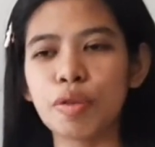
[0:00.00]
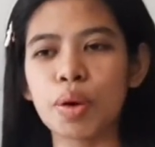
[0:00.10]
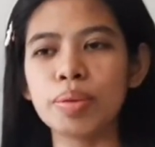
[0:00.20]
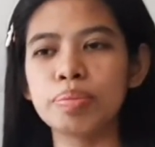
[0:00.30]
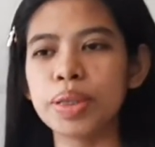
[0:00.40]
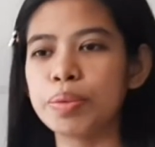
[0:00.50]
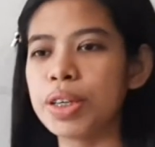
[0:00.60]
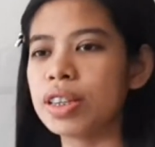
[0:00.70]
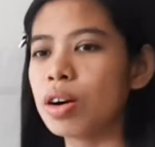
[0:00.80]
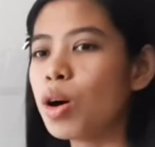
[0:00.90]
formed
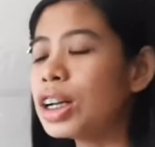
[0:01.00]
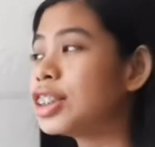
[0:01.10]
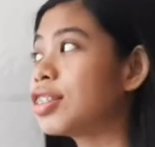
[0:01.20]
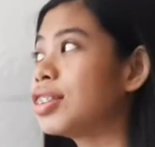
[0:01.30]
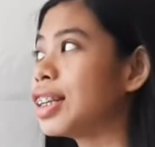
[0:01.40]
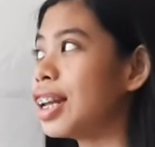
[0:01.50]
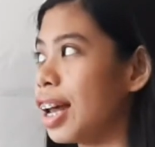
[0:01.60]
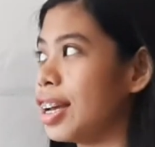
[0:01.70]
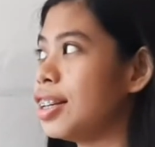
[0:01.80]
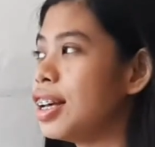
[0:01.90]
between the horizontal
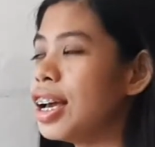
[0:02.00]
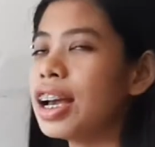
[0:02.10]
line